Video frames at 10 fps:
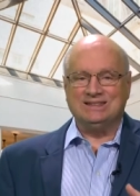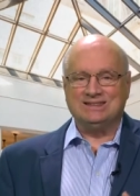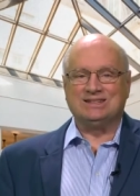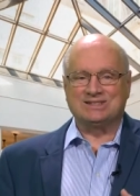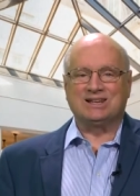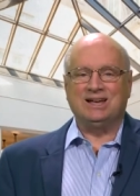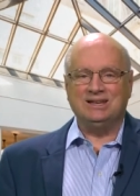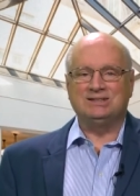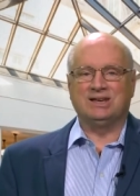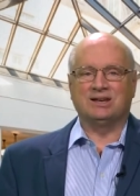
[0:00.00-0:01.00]
this
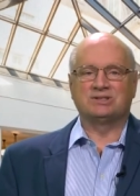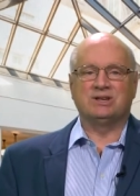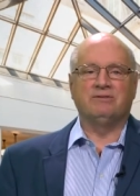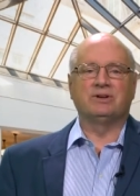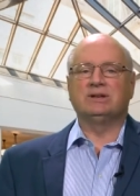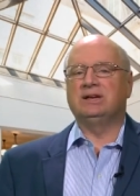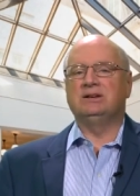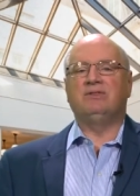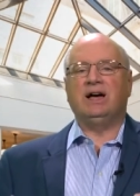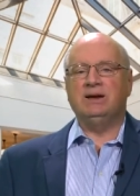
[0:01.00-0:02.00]
context of a kind
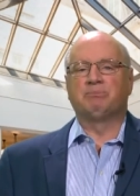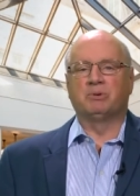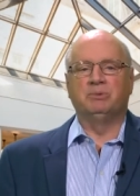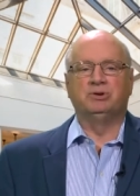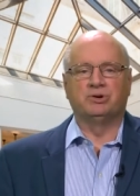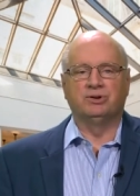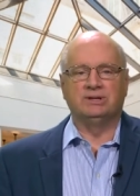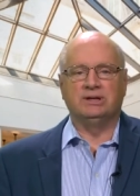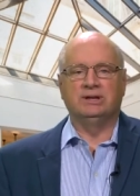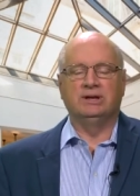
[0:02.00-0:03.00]
of
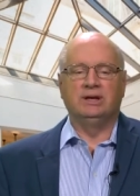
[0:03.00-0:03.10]
hypermodernity,